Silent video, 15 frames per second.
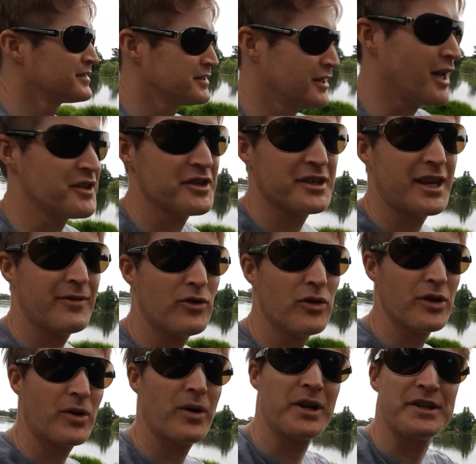so don't just give
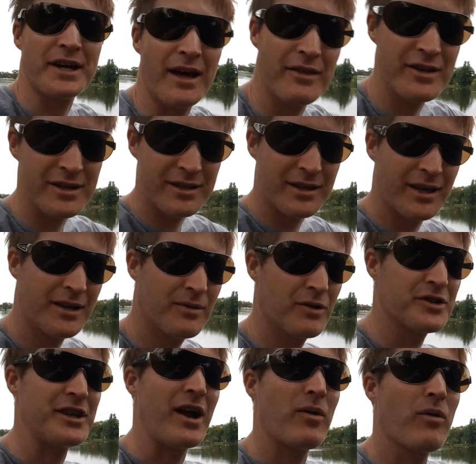all the credit to others. You
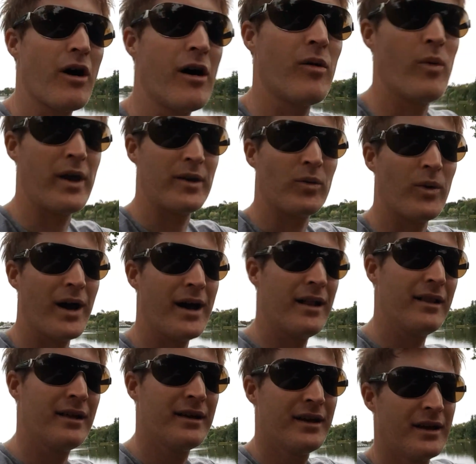want to say what went
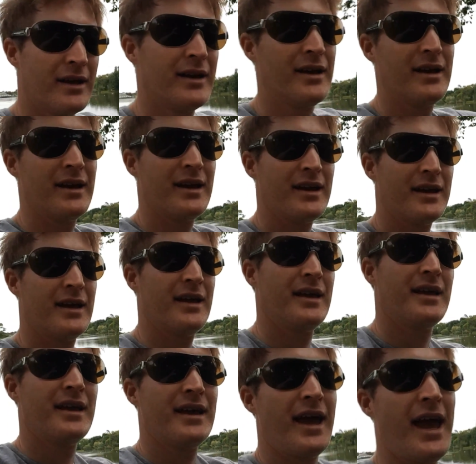well,
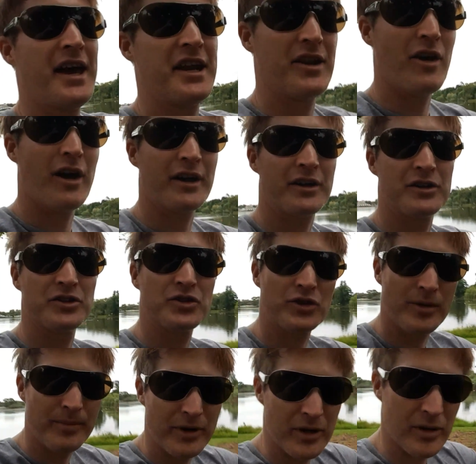how did I
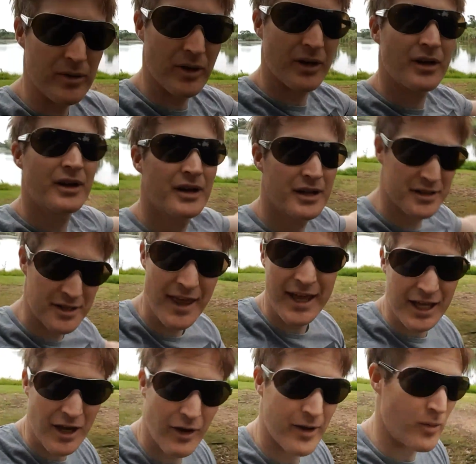contribute to
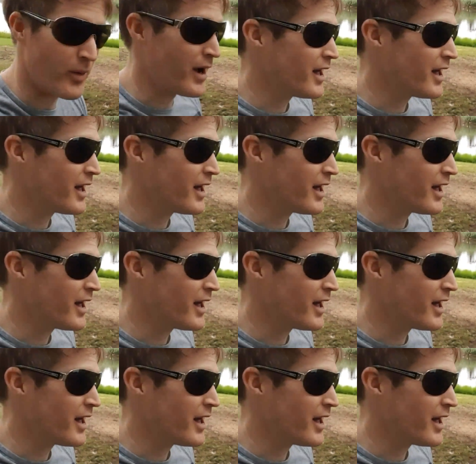that going